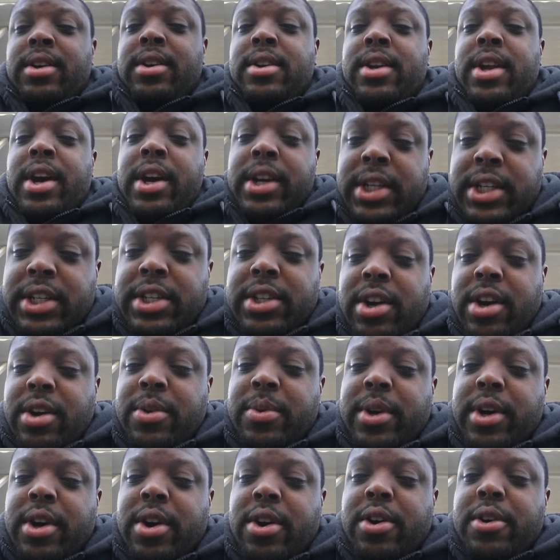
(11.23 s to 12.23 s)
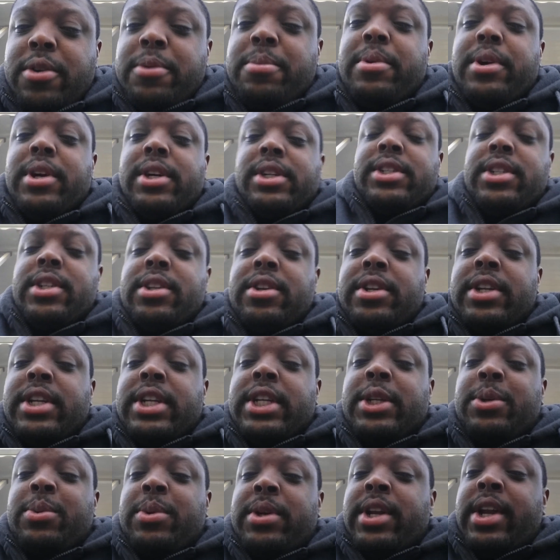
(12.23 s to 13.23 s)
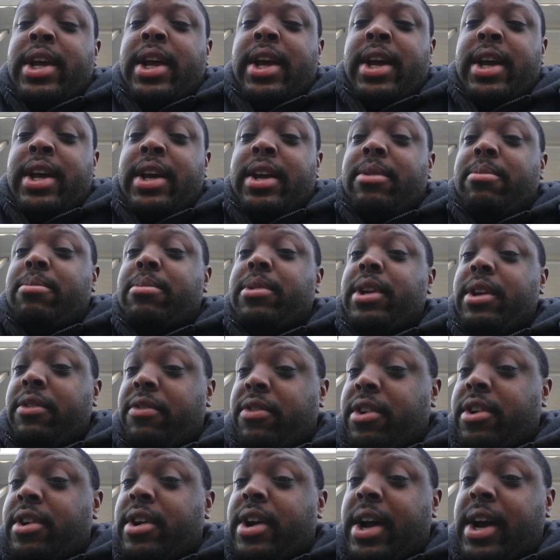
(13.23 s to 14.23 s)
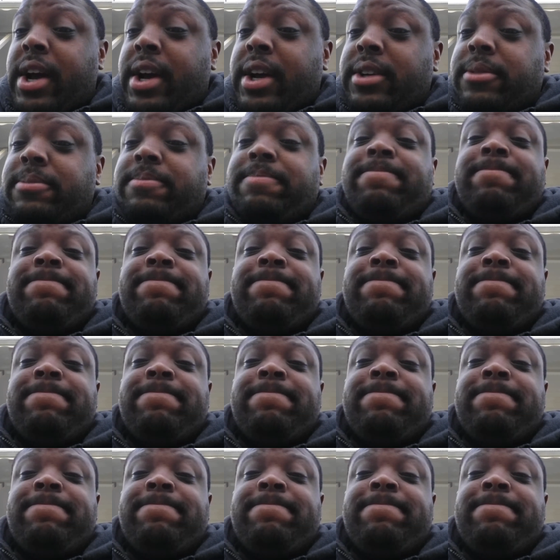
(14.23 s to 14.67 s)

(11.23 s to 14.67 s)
Now, I just talked with an old person on this one, and believe it or not,